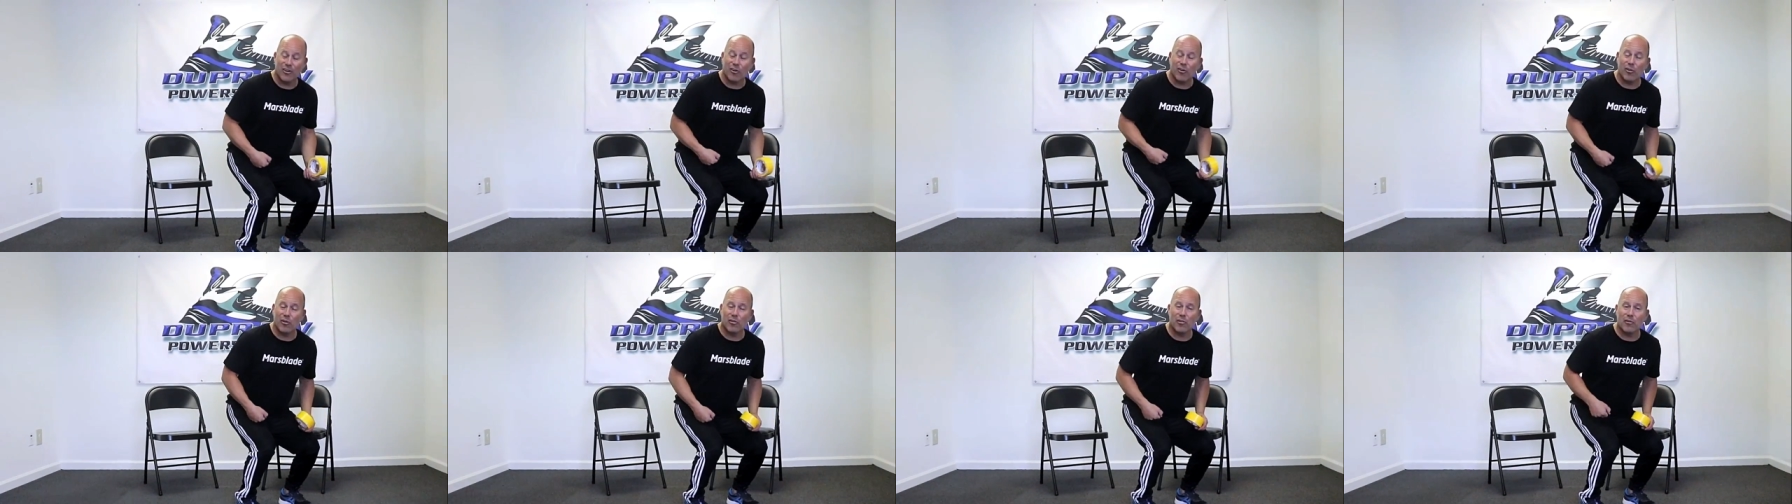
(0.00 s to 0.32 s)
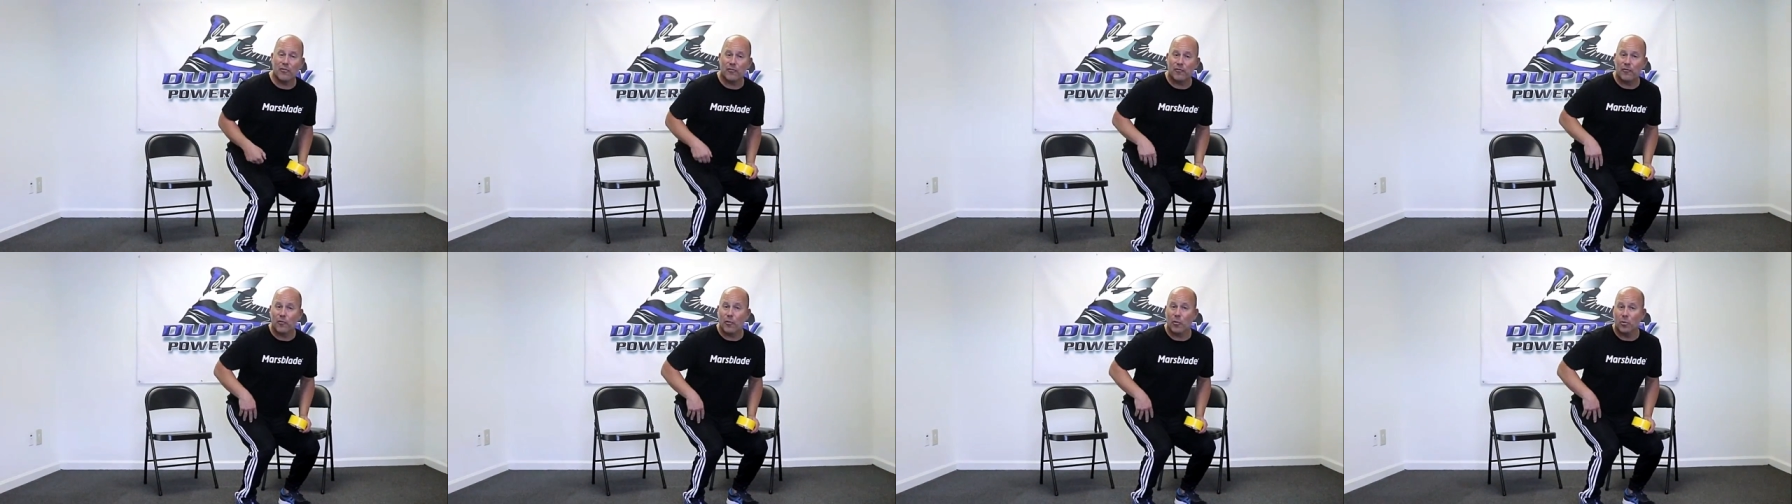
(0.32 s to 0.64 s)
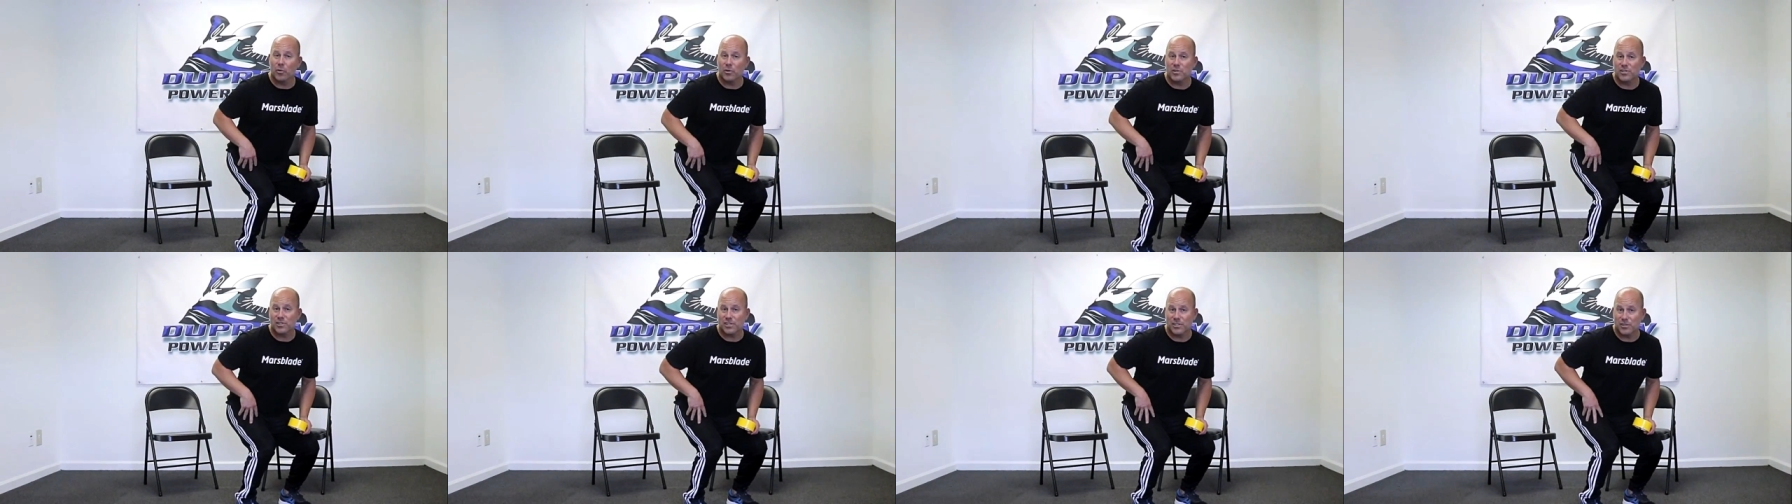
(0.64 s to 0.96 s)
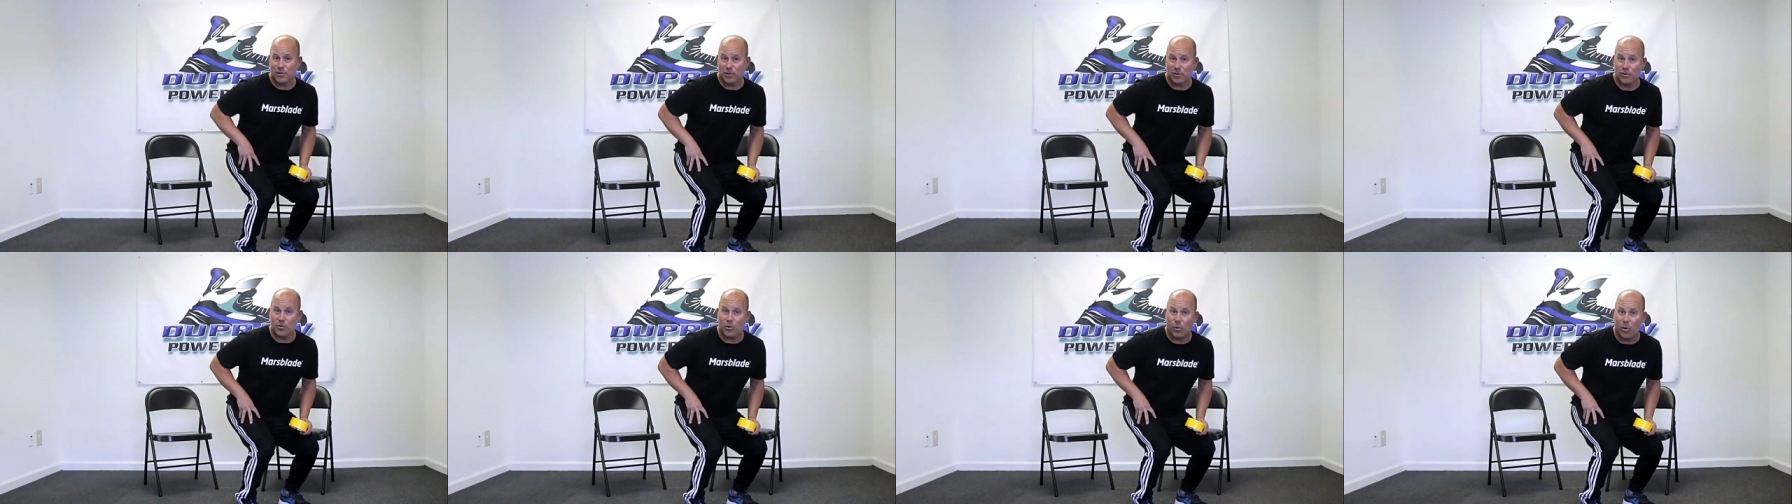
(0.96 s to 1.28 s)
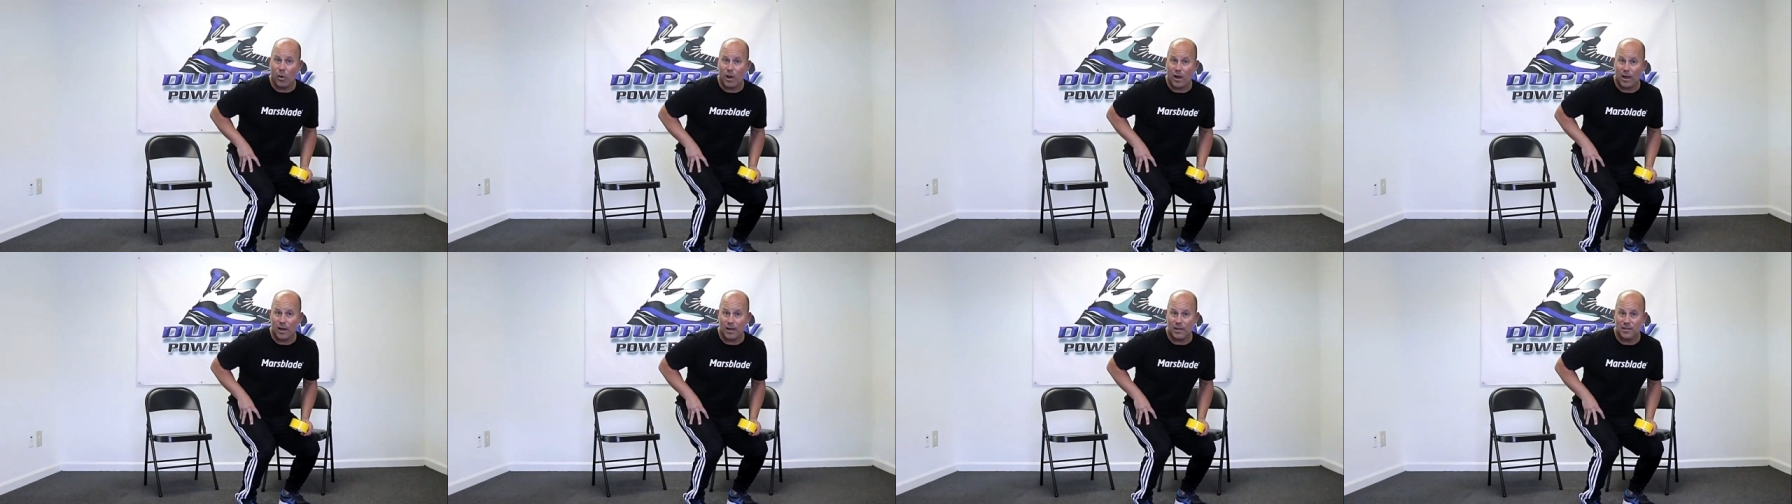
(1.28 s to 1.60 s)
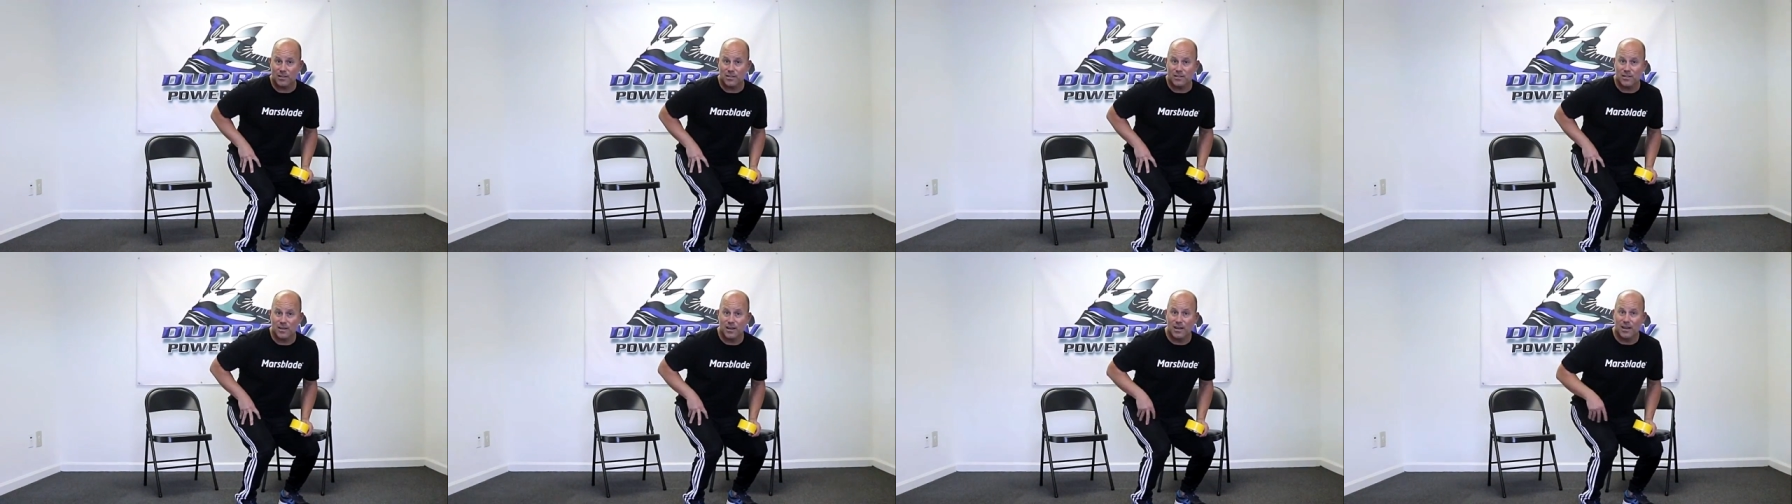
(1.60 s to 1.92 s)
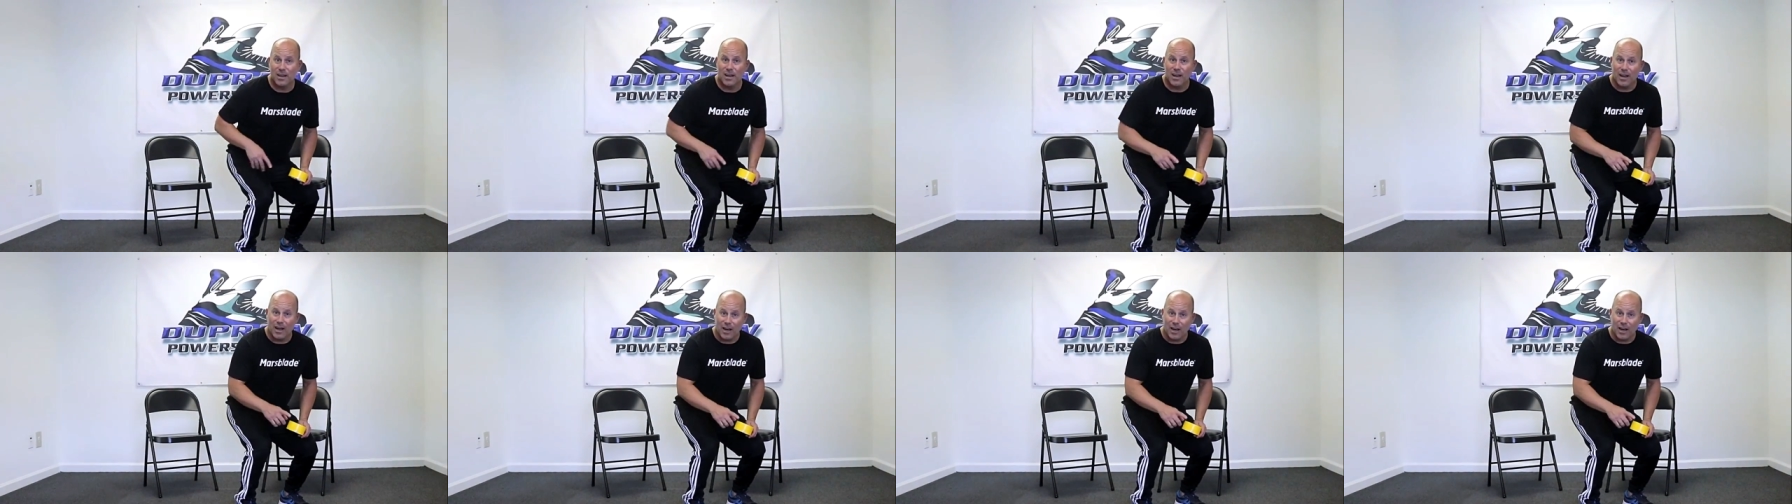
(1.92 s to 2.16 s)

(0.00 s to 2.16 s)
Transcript: all the force in your quads